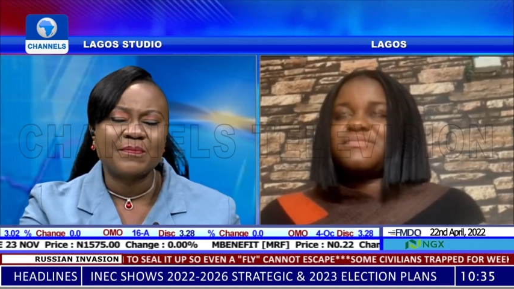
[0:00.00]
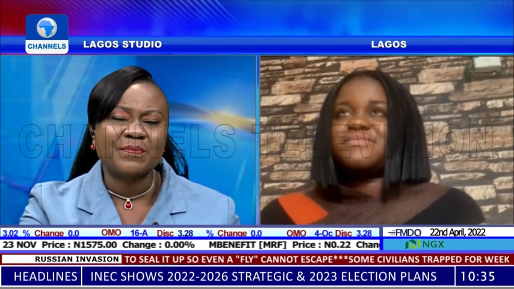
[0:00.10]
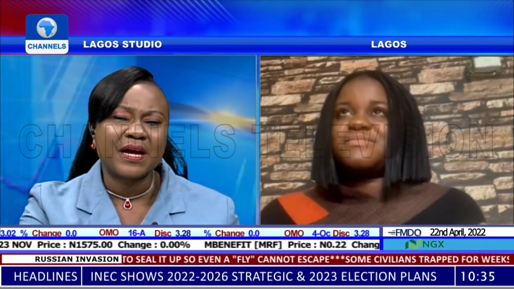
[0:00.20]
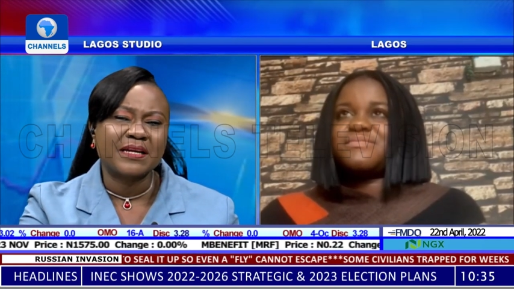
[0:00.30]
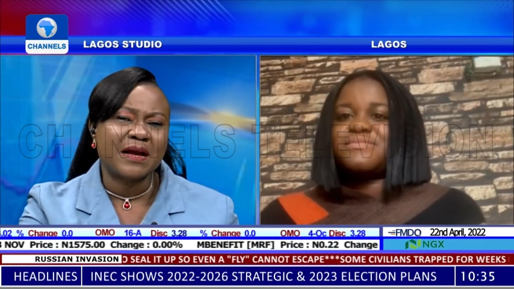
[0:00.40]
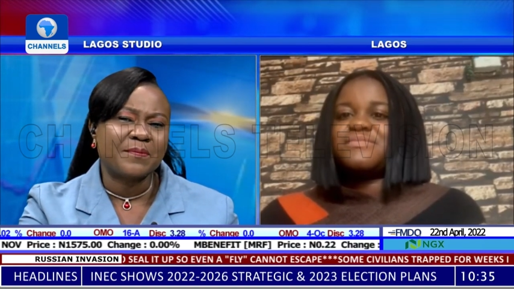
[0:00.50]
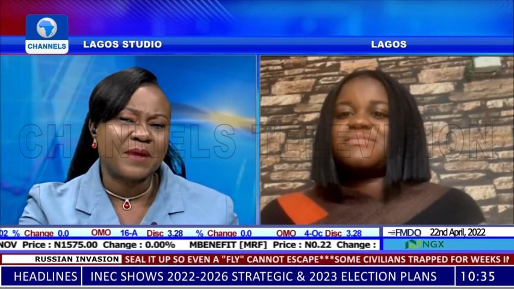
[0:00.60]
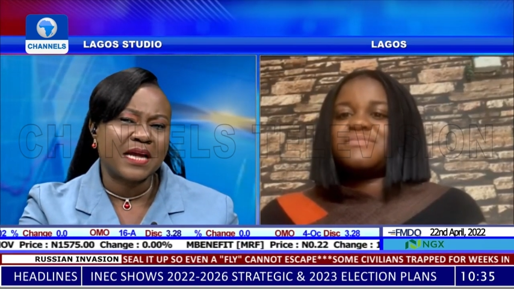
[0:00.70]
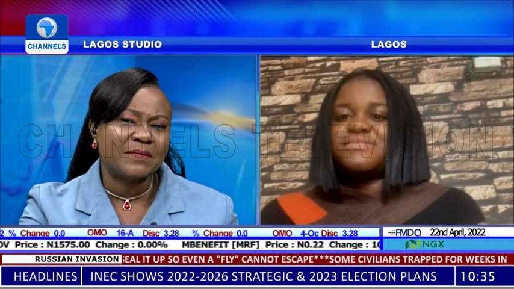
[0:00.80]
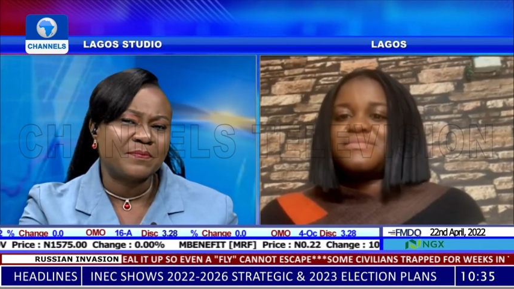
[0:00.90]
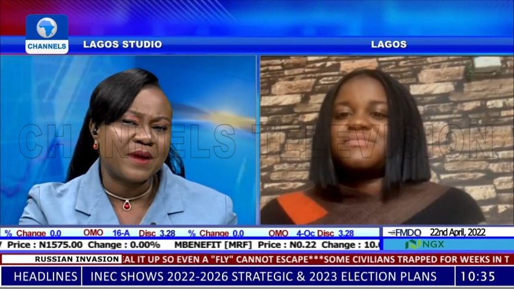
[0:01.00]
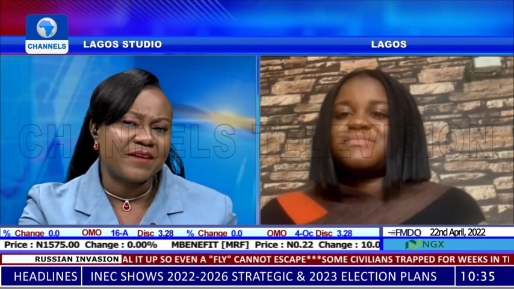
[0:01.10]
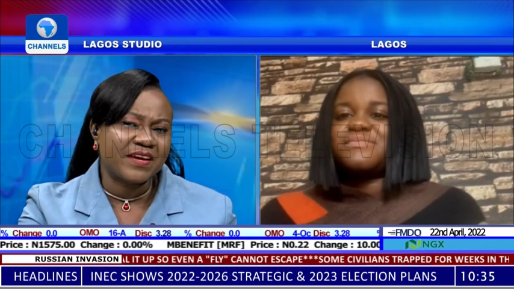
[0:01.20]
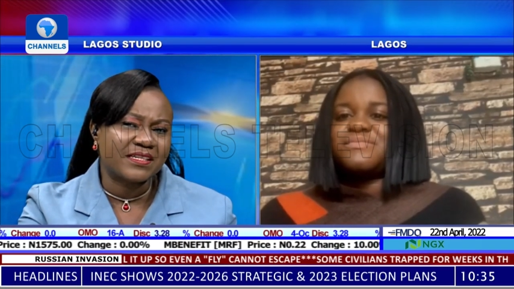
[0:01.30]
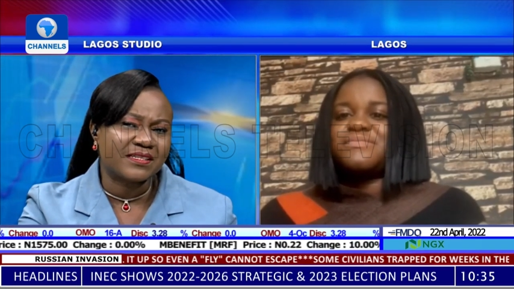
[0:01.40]
Speaker 1: Are, are, are the,
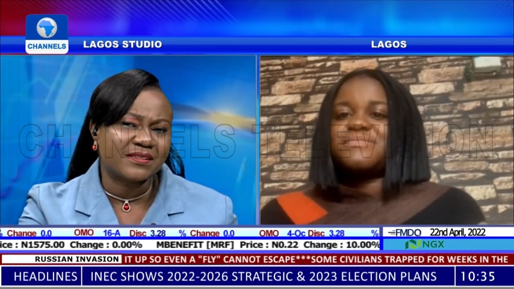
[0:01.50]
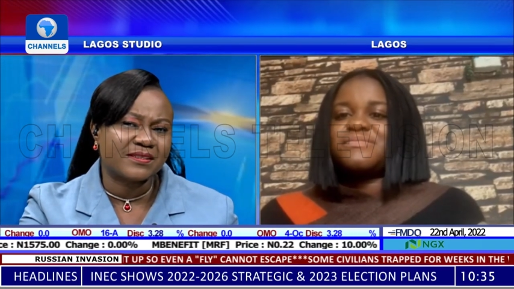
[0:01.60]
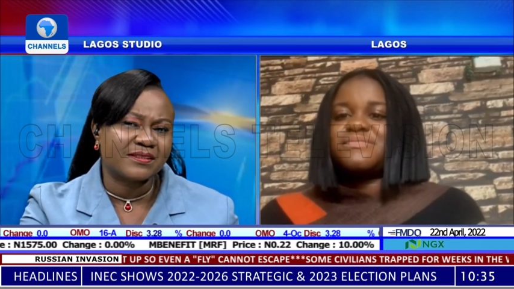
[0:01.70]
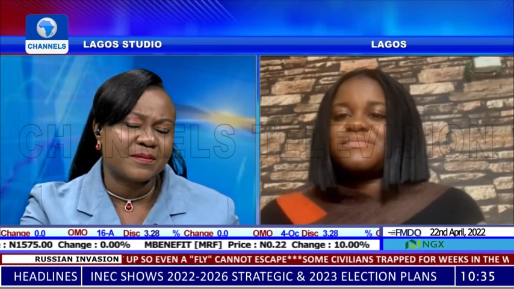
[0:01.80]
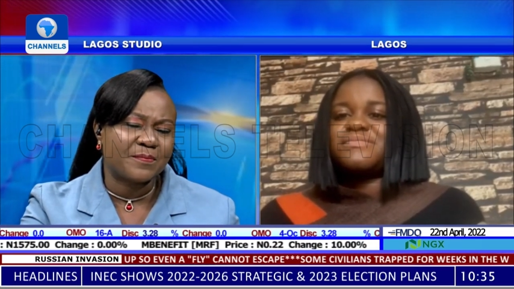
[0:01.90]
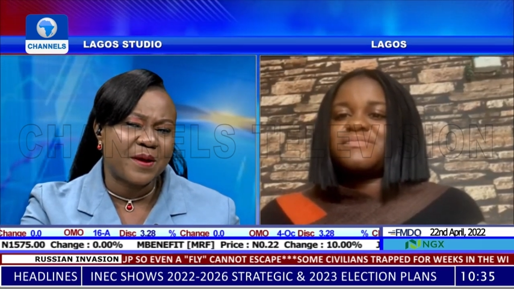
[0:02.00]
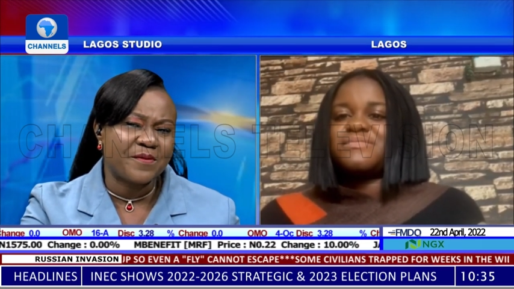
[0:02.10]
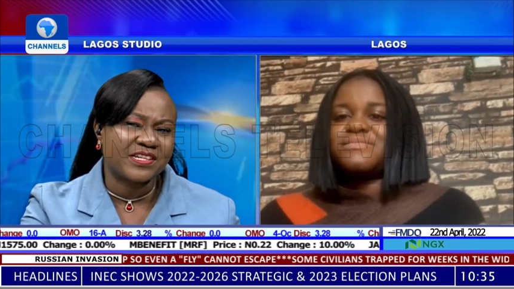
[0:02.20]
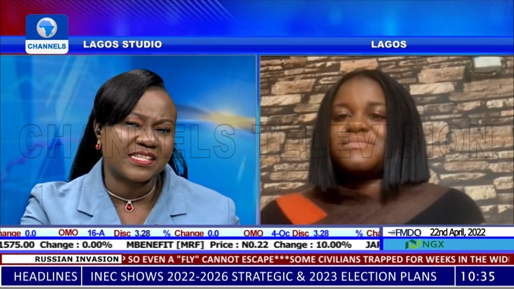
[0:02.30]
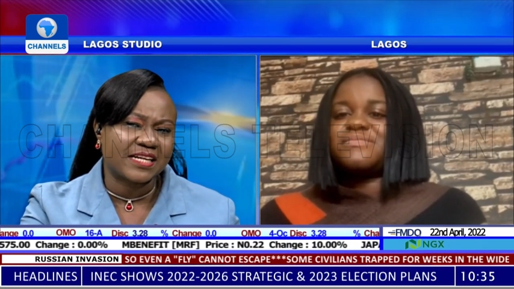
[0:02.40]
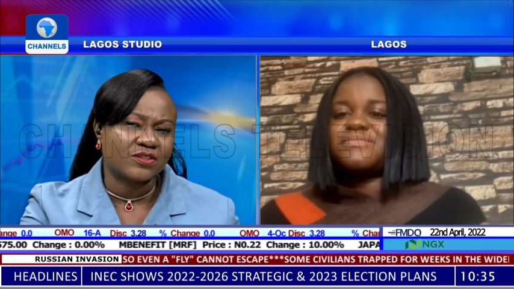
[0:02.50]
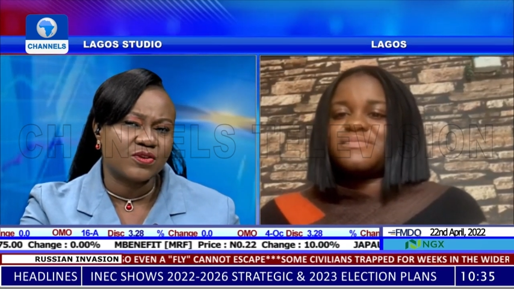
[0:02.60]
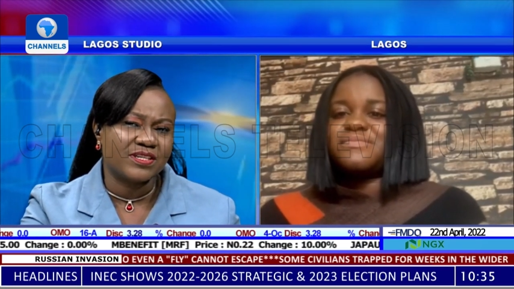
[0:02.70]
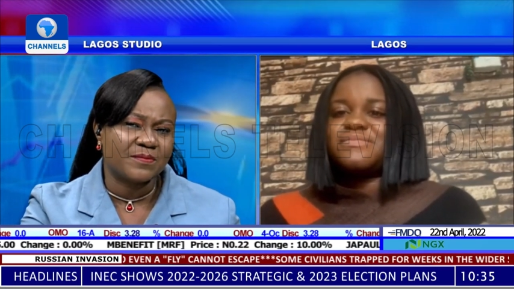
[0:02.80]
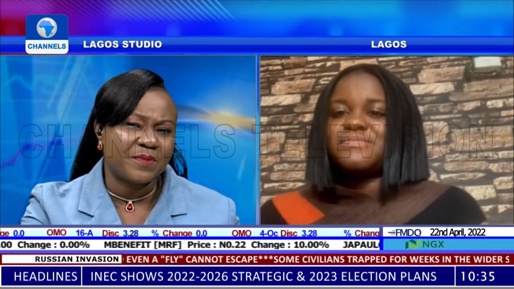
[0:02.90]
private, the private
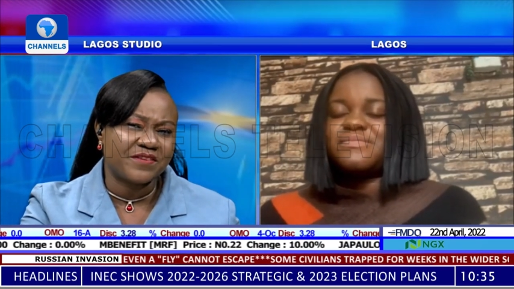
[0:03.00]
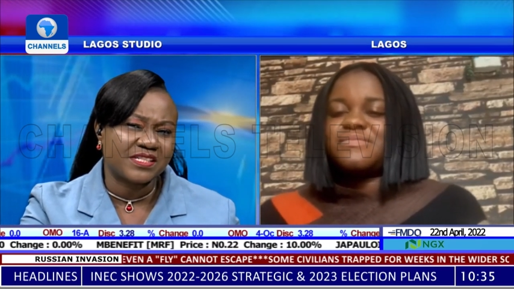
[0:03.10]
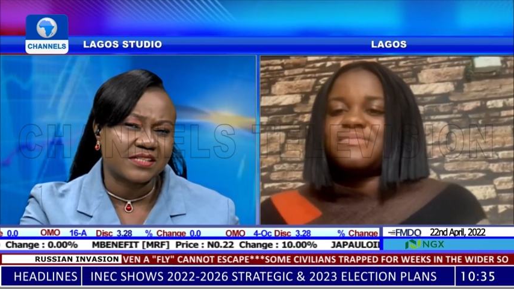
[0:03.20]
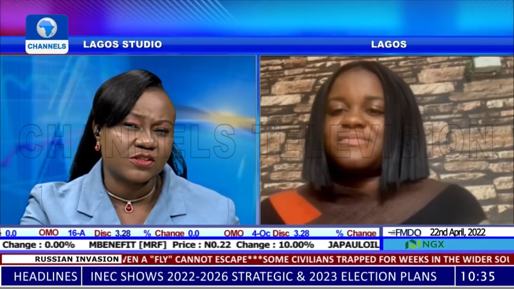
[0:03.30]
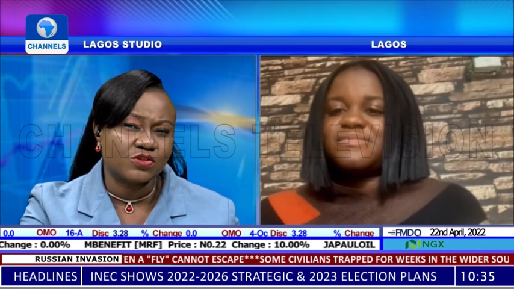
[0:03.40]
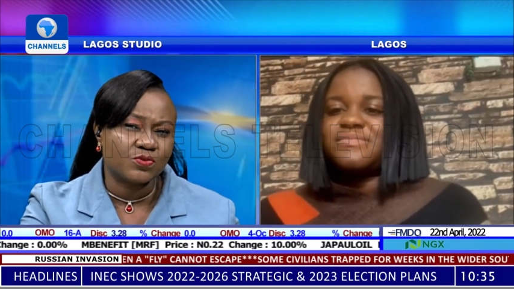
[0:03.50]
sector, is the private sector